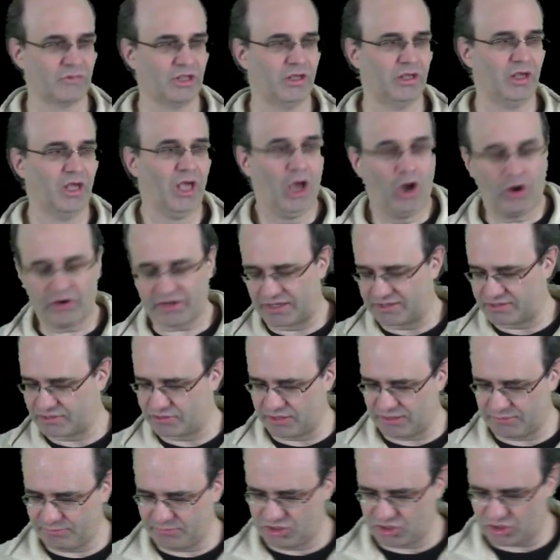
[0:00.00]
Okay, so
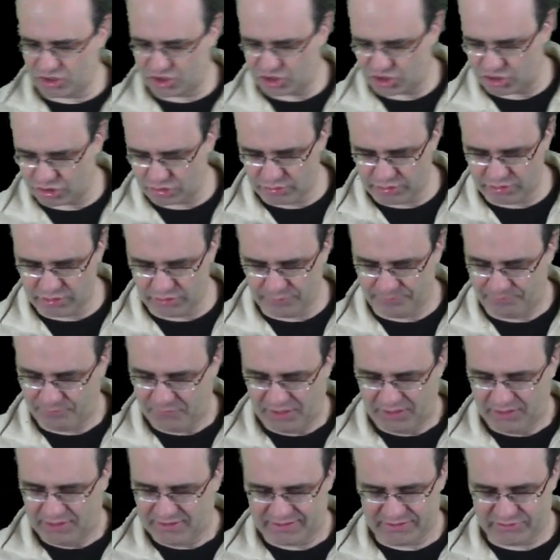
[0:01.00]
let me just show you
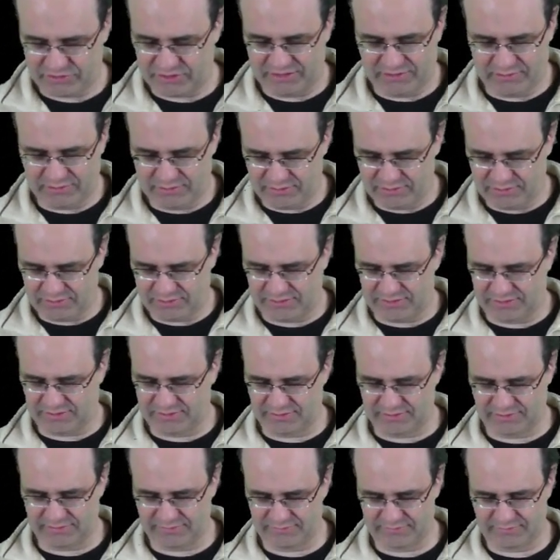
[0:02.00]

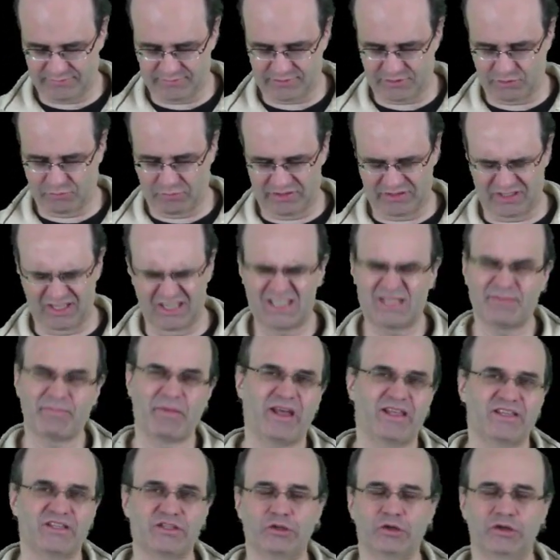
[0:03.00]
so what these
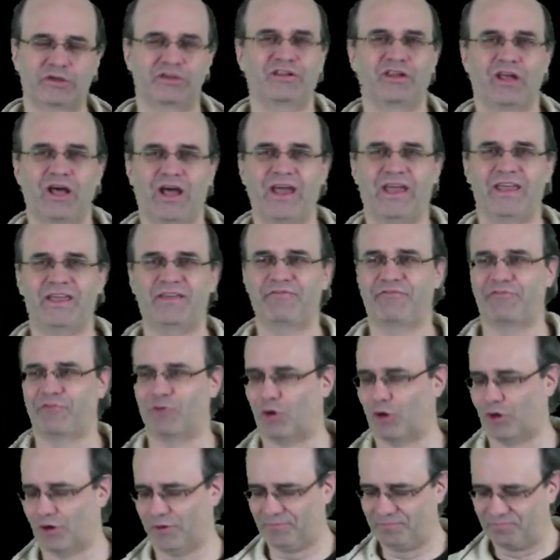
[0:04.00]
spans look like
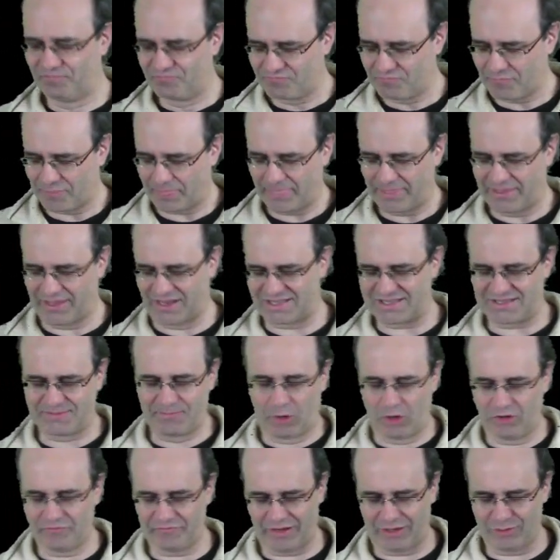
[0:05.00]
for
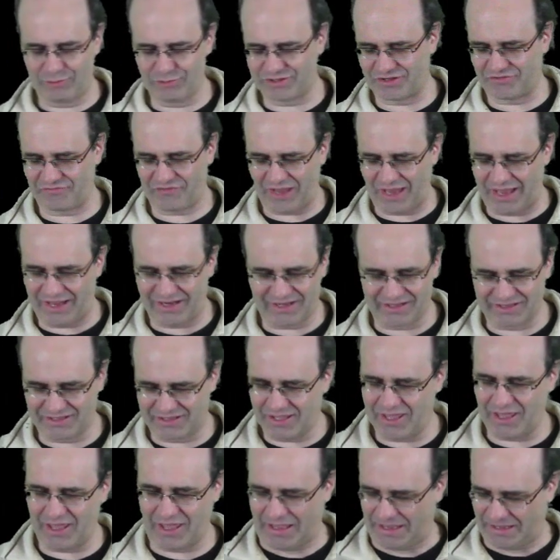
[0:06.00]
small values of n and
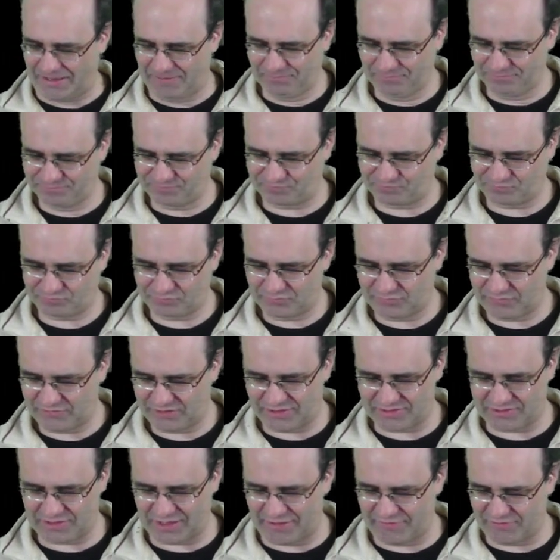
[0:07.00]
k,
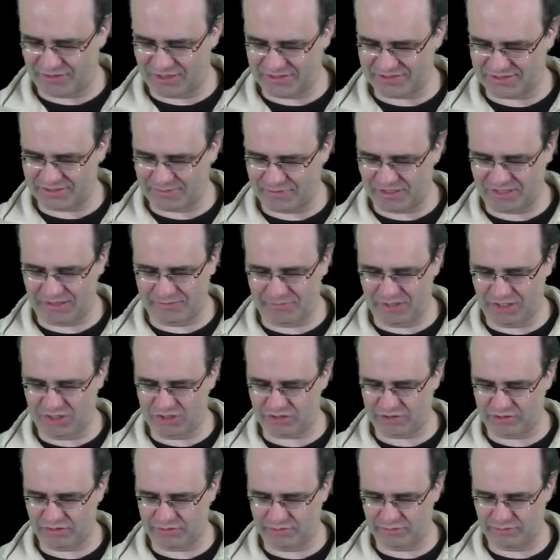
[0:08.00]
because I've got some
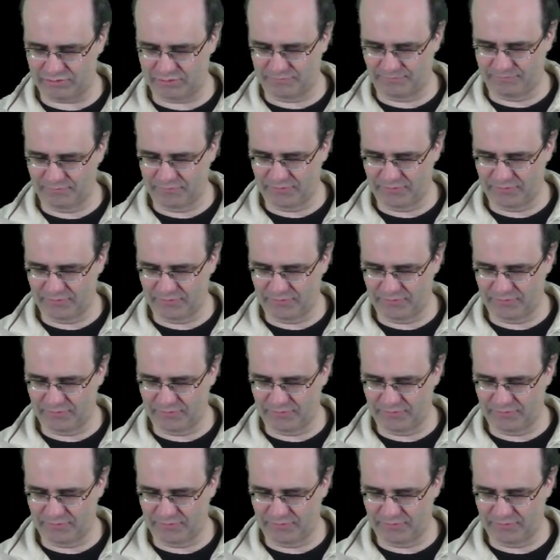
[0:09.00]
animation to